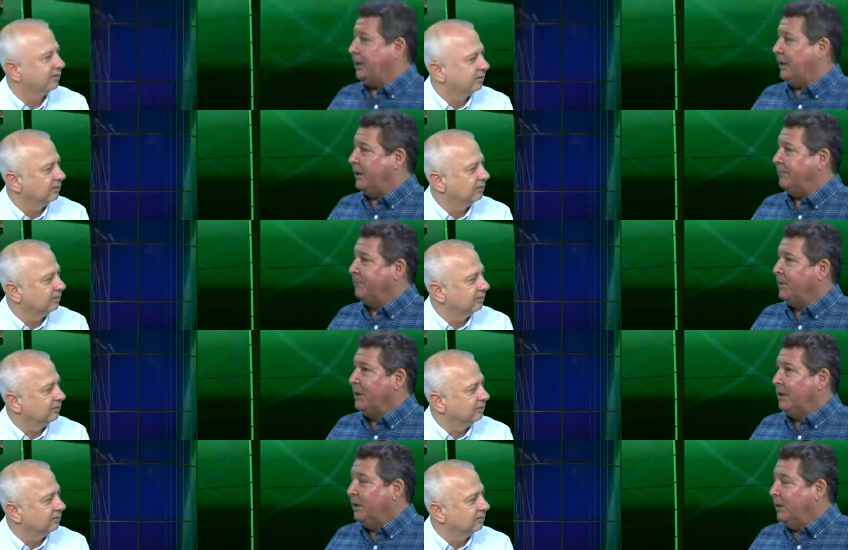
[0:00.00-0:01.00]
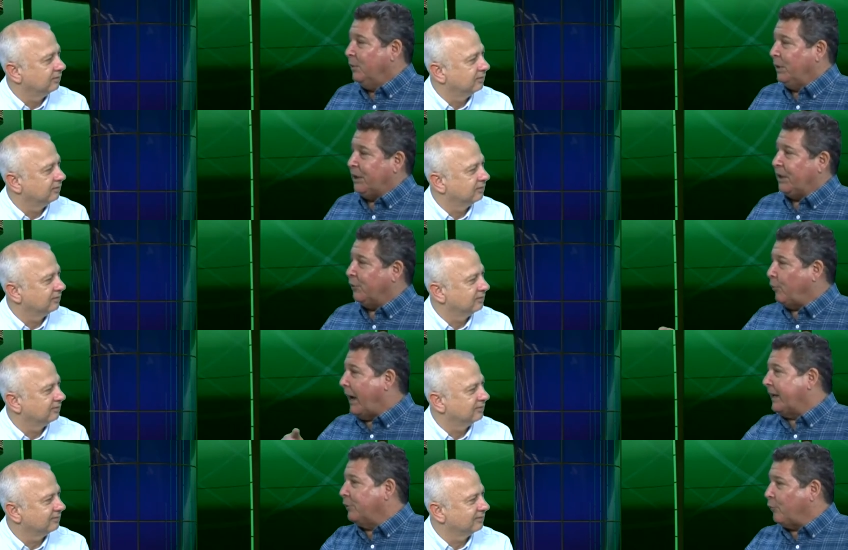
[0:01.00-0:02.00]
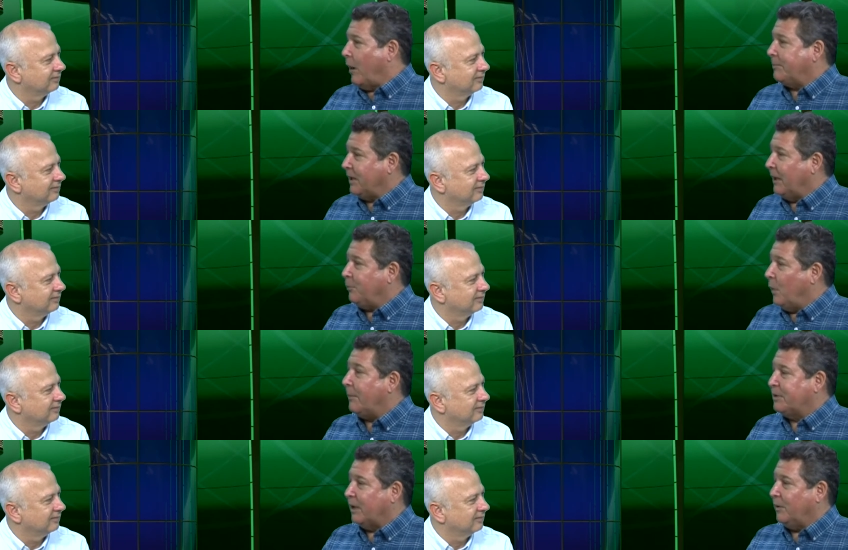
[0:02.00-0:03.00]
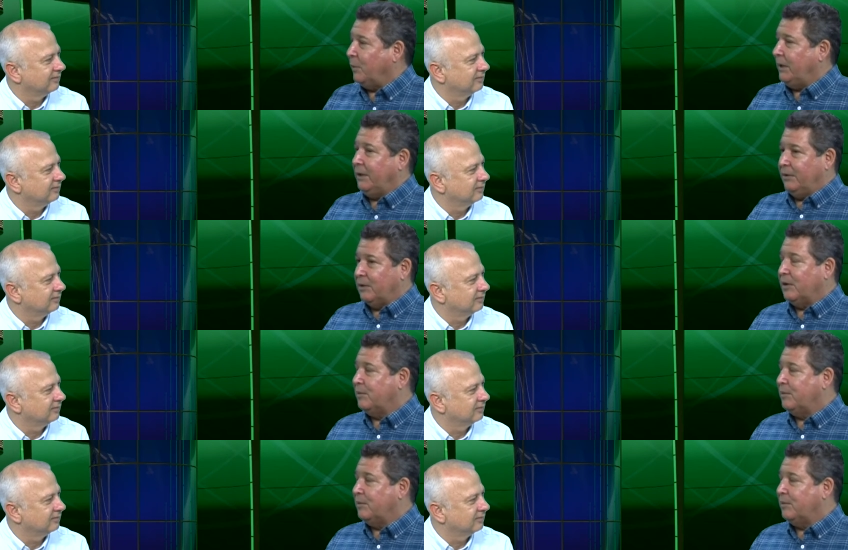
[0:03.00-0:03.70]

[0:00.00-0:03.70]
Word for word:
Speaker 1: uh, we did a drag and drop type website. We this is